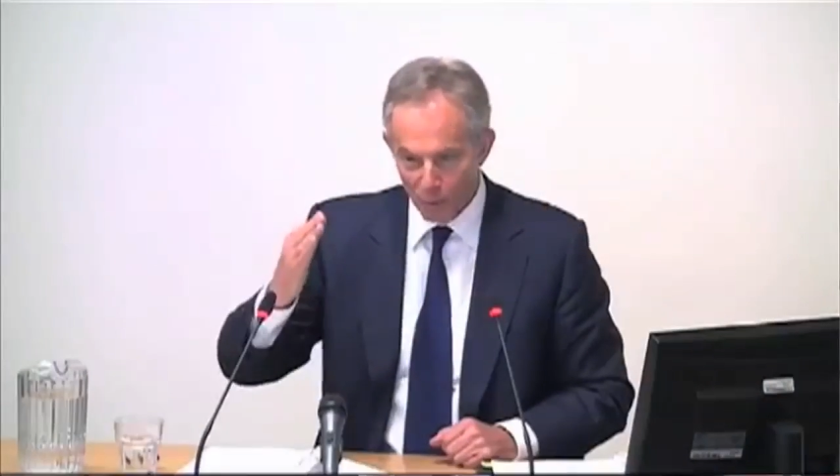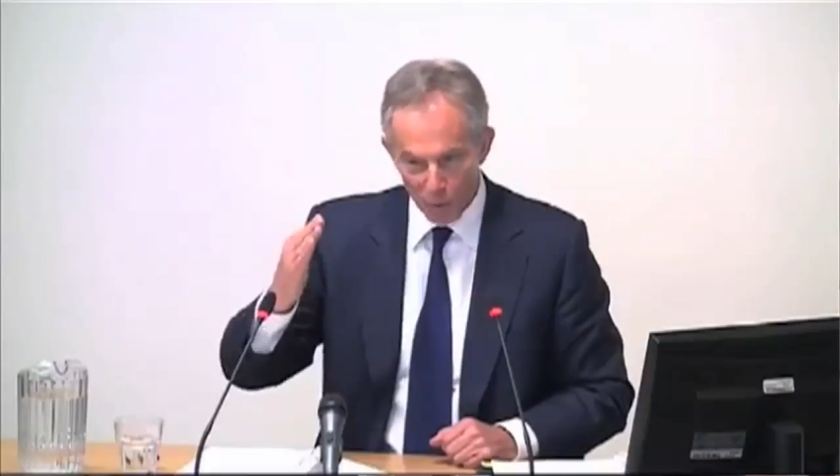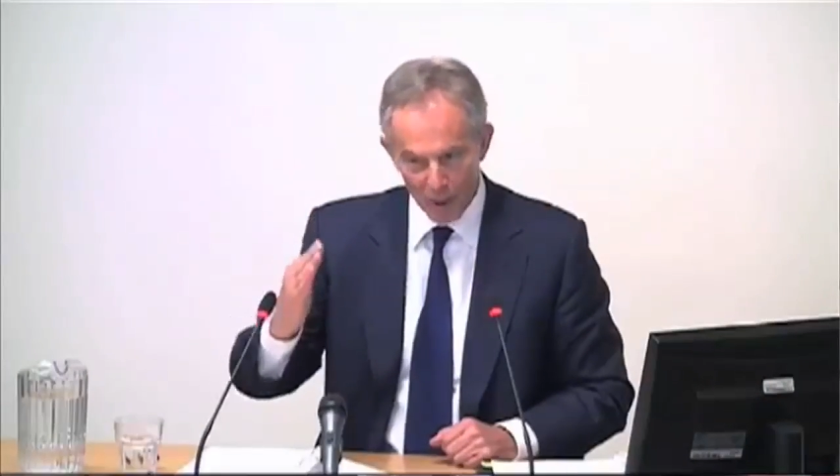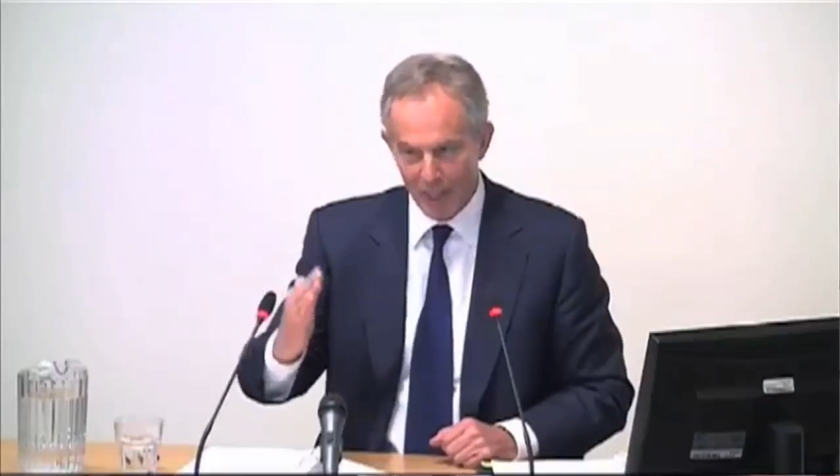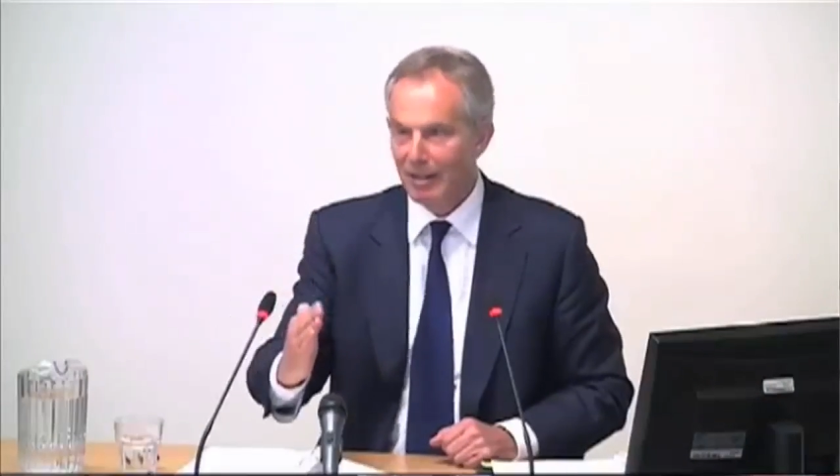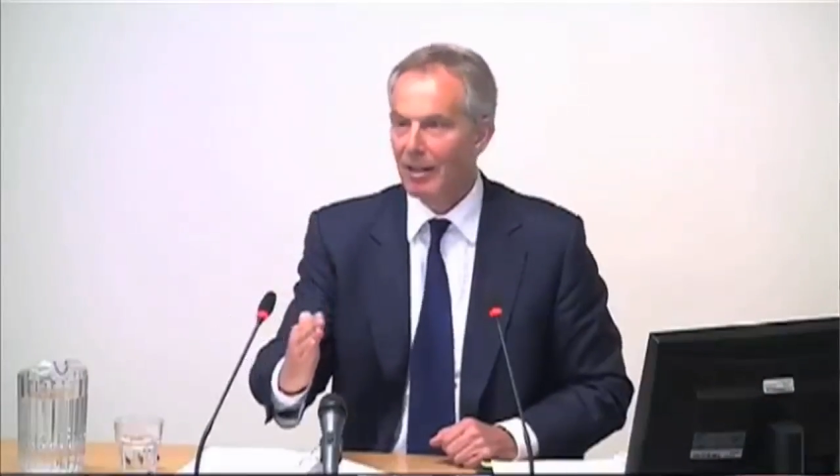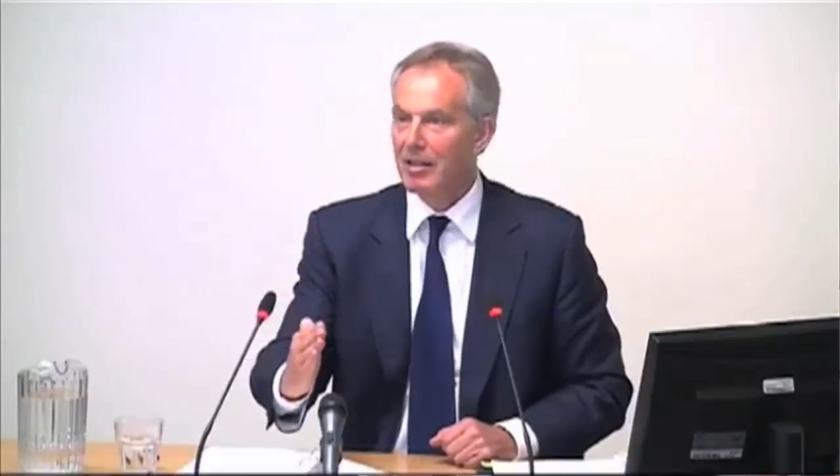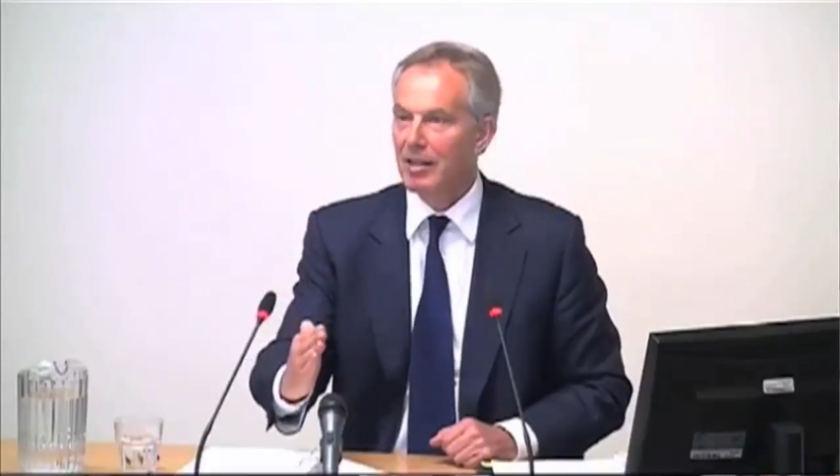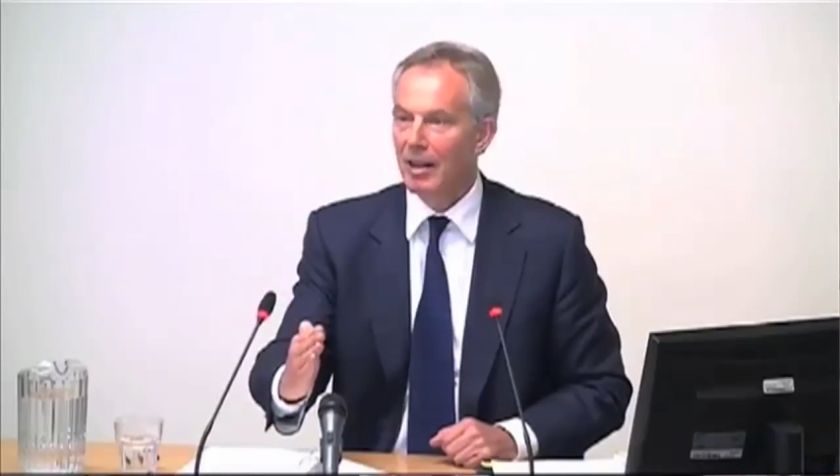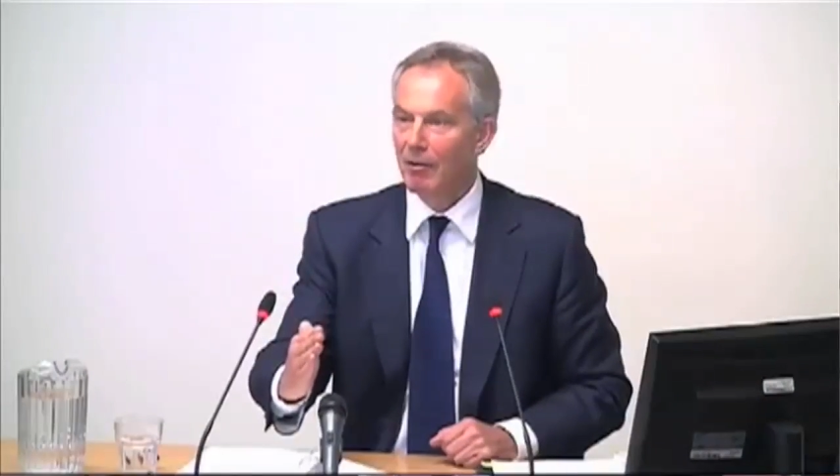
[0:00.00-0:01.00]
received the
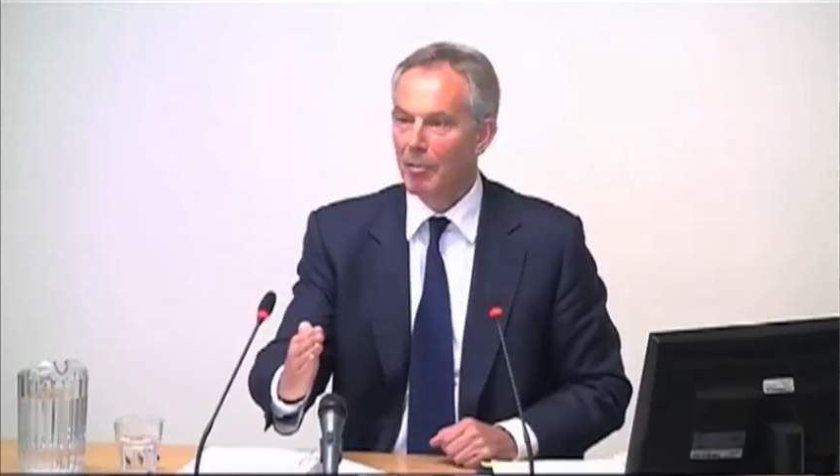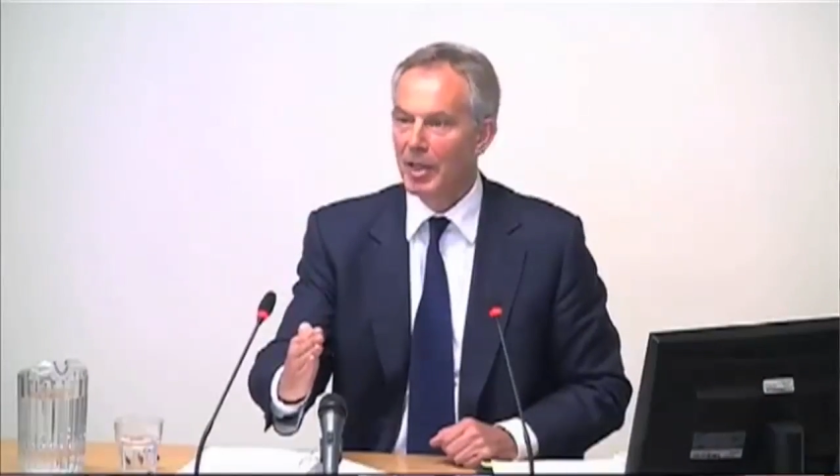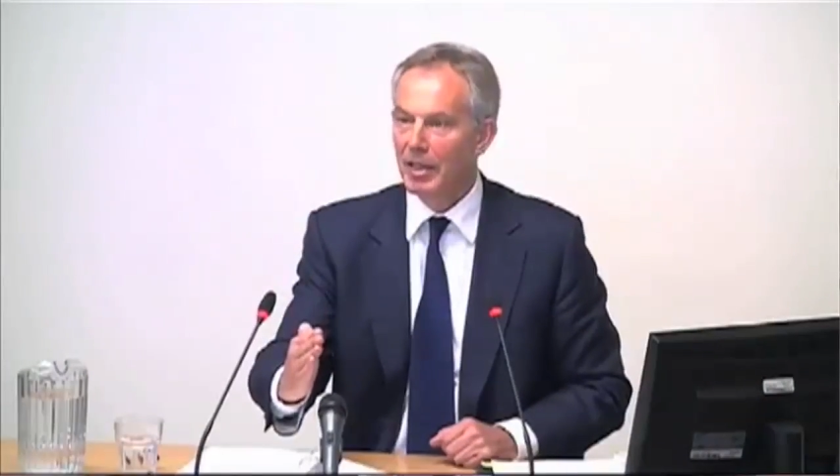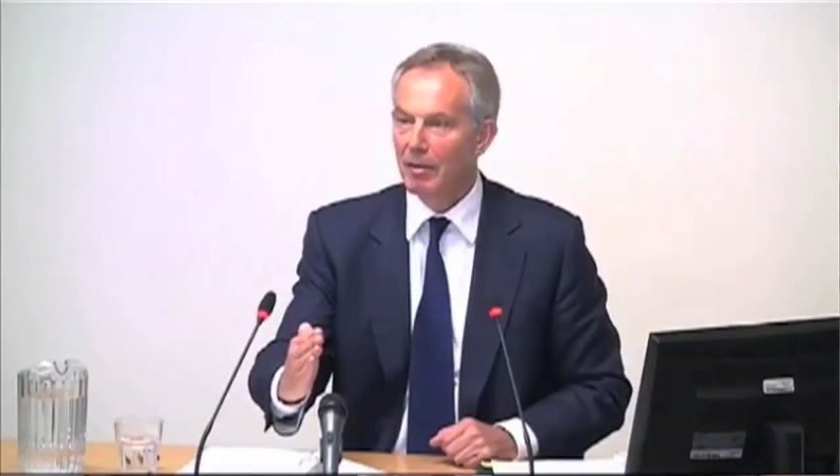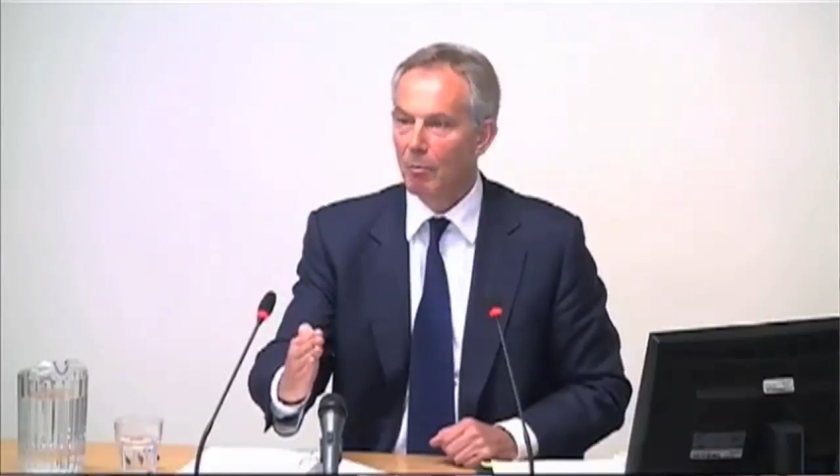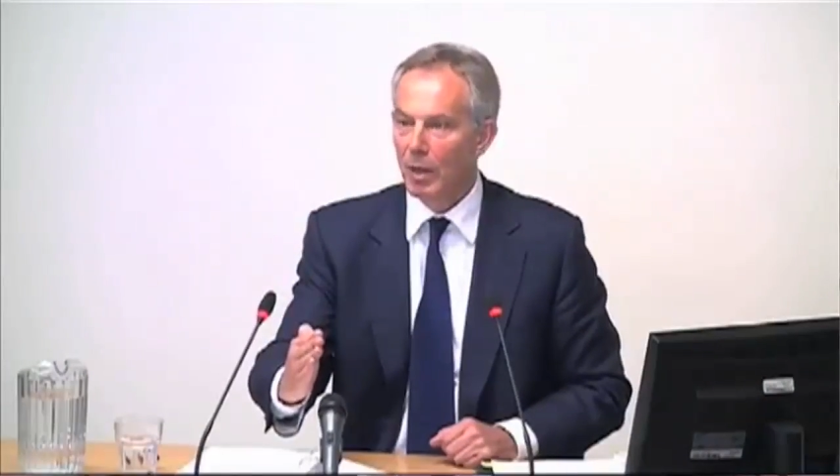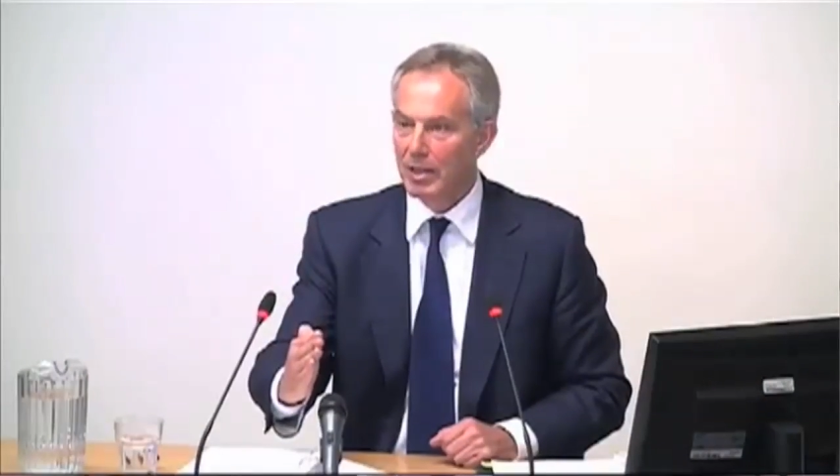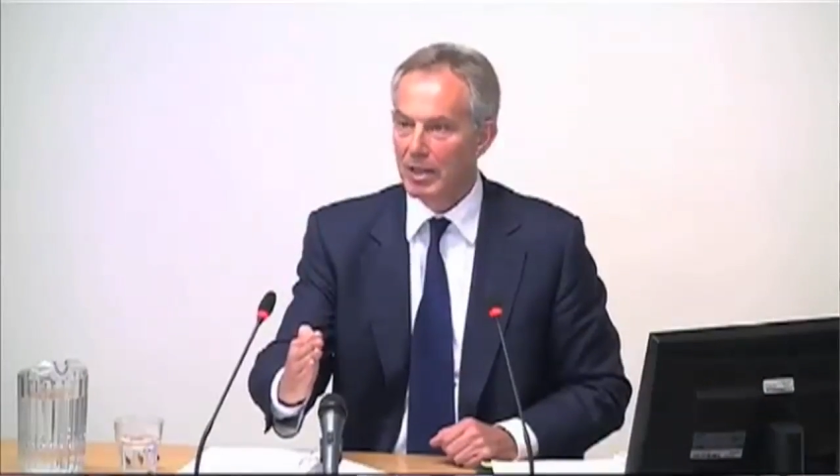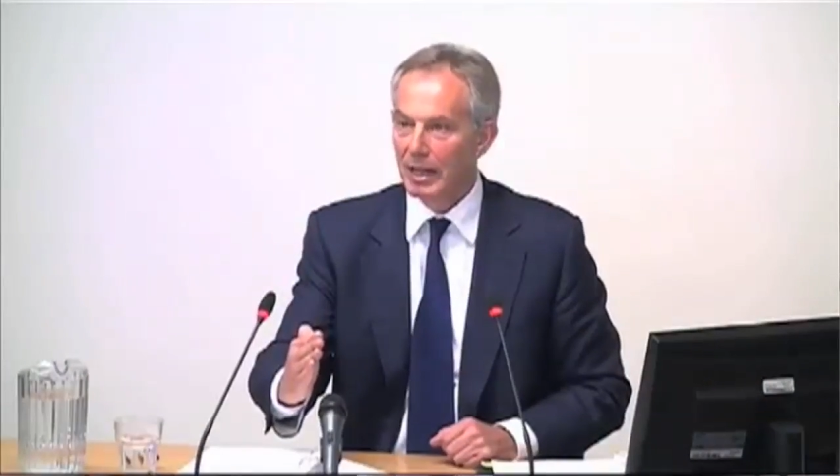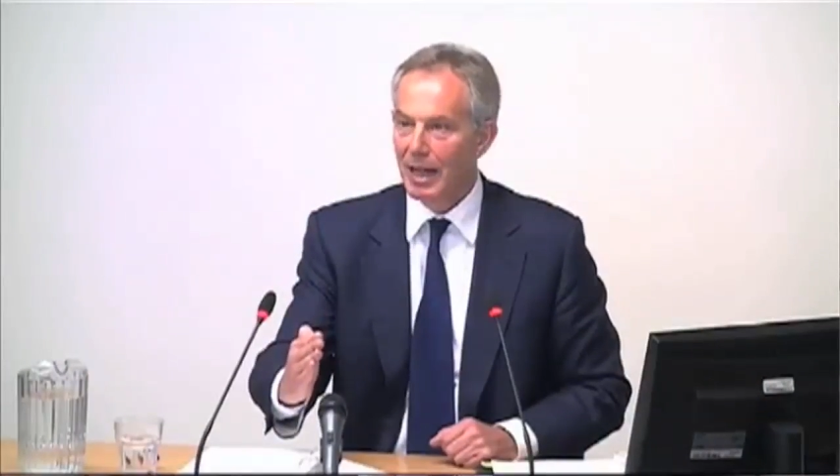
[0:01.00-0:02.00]
Save the Children
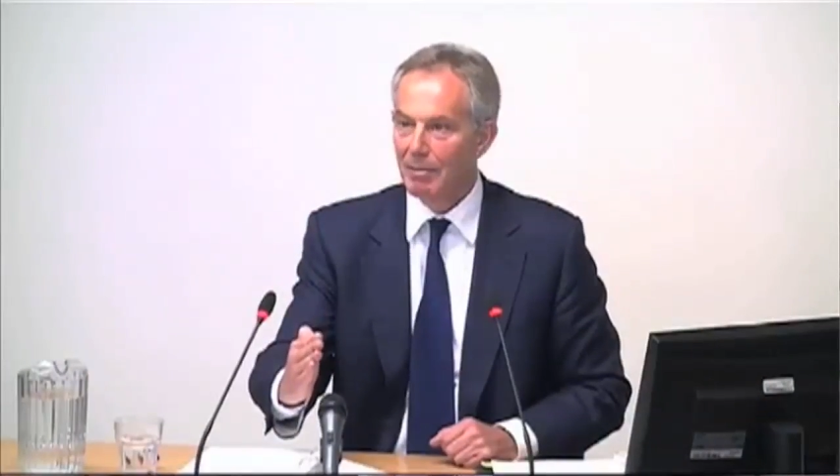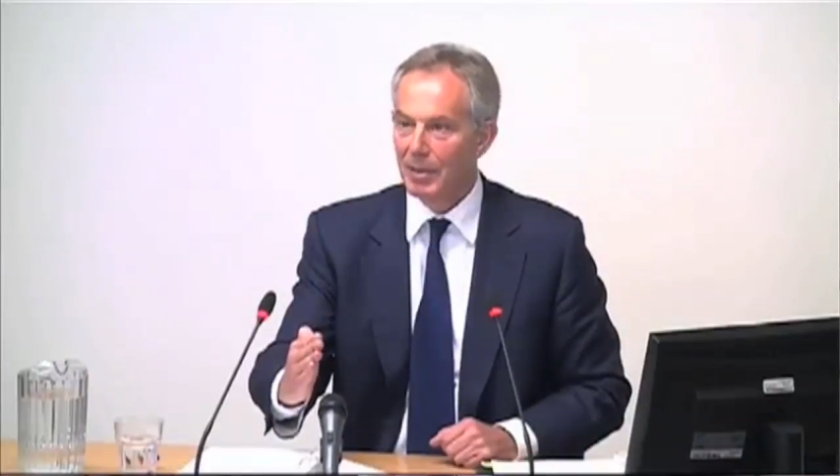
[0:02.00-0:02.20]
Award,